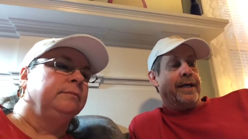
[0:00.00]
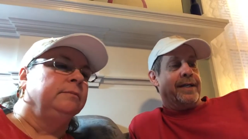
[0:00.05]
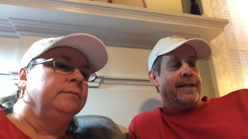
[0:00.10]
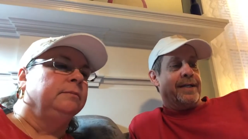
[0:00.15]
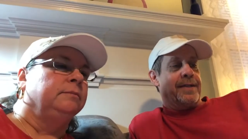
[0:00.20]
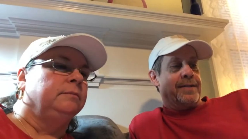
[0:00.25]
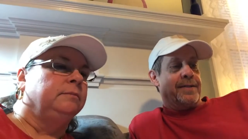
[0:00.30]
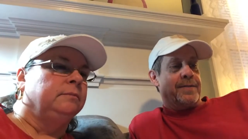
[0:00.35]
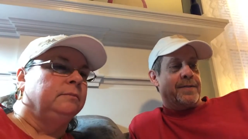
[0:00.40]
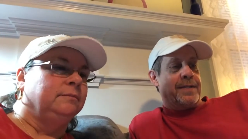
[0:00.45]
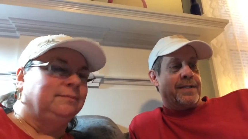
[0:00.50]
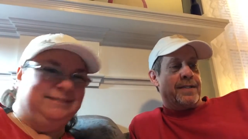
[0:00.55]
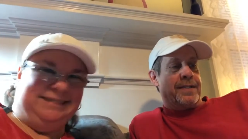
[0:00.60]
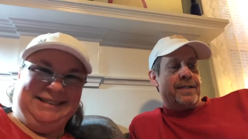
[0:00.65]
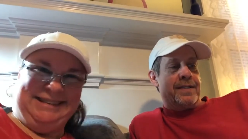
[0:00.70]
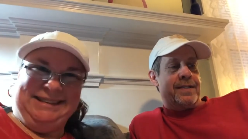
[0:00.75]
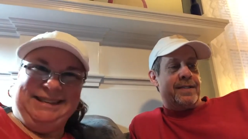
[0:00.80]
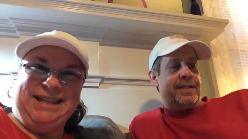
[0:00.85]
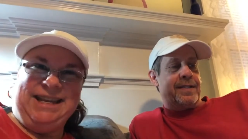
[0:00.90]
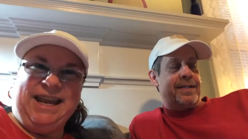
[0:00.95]
Speaker 1: Diggles was.
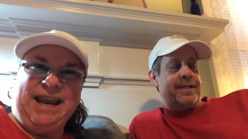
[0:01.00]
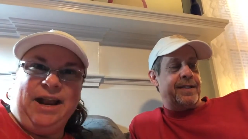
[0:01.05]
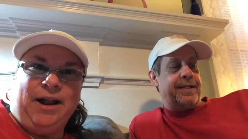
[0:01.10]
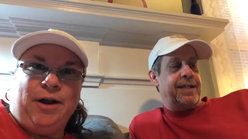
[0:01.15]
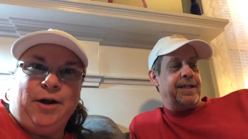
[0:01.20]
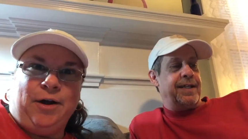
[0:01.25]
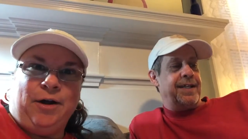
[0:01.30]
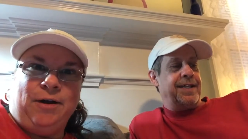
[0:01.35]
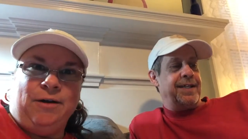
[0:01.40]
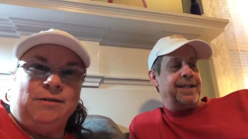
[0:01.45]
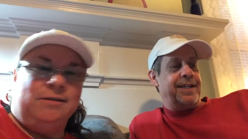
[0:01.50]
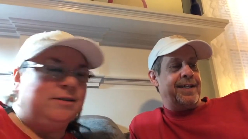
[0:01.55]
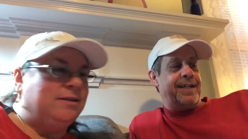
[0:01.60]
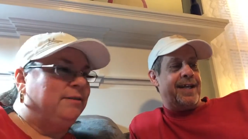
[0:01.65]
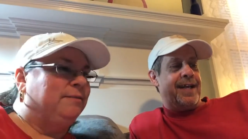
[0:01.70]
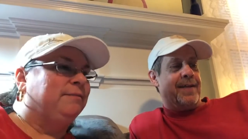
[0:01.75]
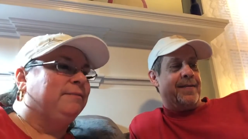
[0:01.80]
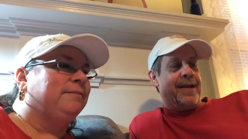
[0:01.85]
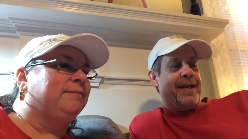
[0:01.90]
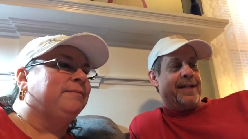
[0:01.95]
Diggles.
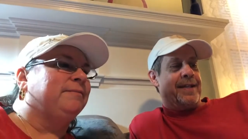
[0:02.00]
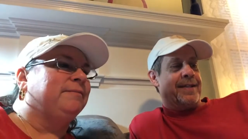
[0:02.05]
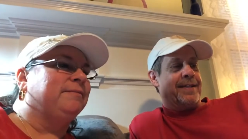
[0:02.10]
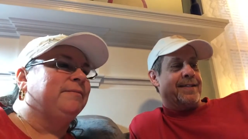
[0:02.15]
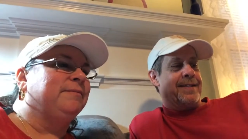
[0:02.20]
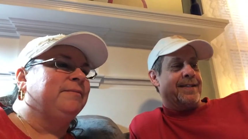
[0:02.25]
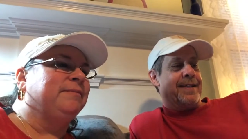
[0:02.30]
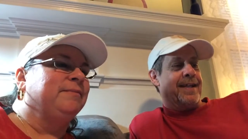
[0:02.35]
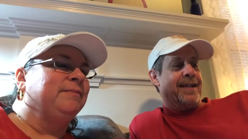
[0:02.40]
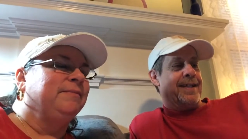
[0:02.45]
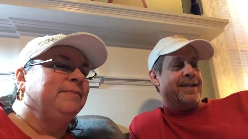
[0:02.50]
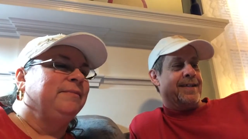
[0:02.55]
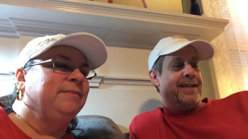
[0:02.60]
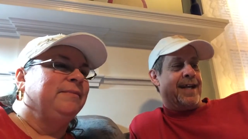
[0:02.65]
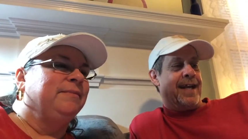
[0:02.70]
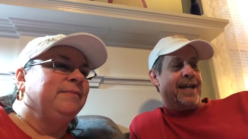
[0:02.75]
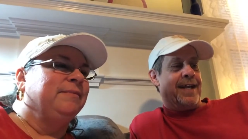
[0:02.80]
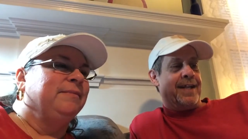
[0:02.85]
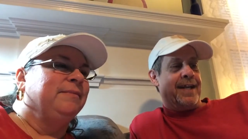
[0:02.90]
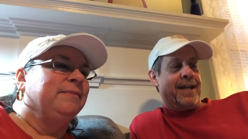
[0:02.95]
Yeah, we hate this.
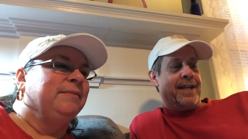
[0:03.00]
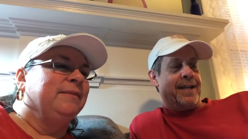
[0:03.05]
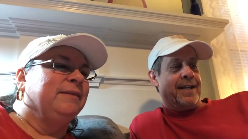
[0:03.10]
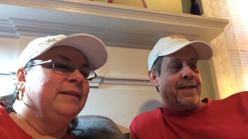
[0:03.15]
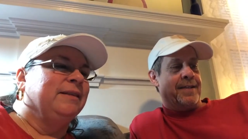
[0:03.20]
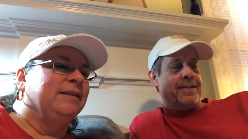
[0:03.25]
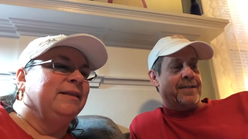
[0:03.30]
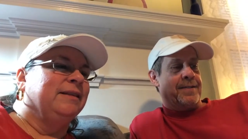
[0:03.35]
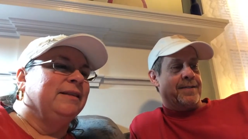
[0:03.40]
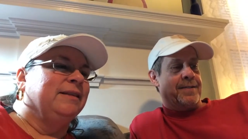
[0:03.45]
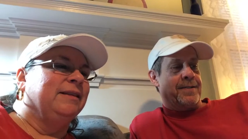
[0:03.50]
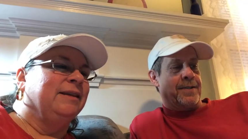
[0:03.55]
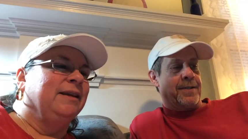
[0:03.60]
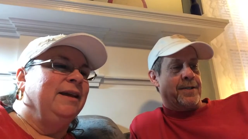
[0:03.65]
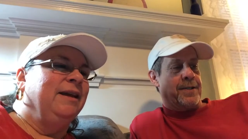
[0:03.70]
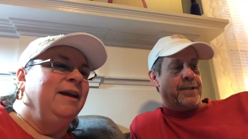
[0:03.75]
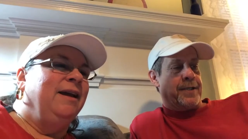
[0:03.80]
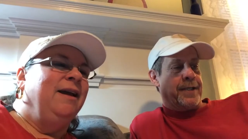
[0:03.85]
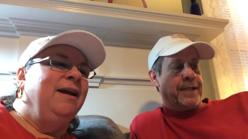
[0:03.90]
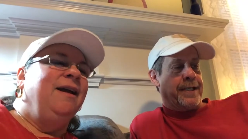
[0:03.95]
Hate they had to get his little
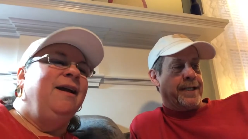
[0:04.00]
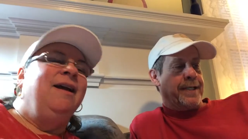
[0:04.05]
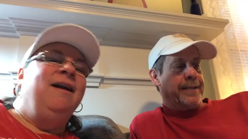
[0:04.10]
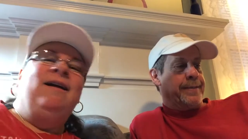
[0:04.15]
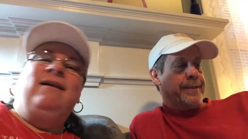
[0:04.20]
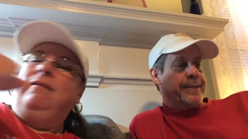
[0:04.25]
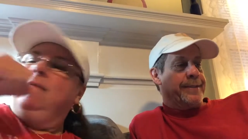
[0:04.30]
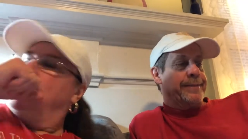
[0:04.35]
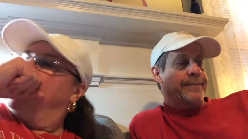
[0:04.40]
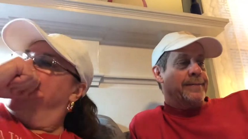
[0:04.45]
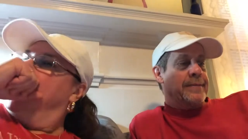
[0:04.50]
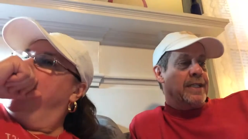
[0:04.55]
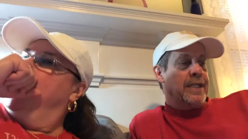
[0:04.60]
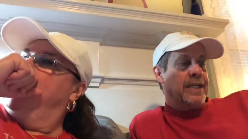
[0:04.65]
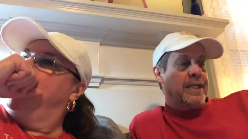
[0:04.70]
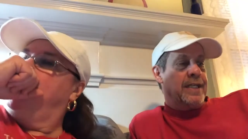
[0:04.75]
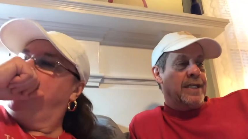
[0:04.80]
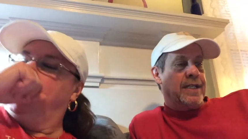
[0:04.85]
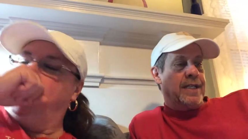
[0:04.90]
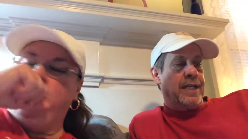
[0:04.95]
surgery today,
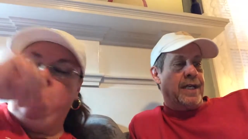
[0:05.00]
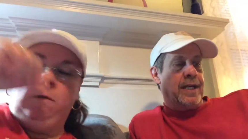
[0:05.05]
but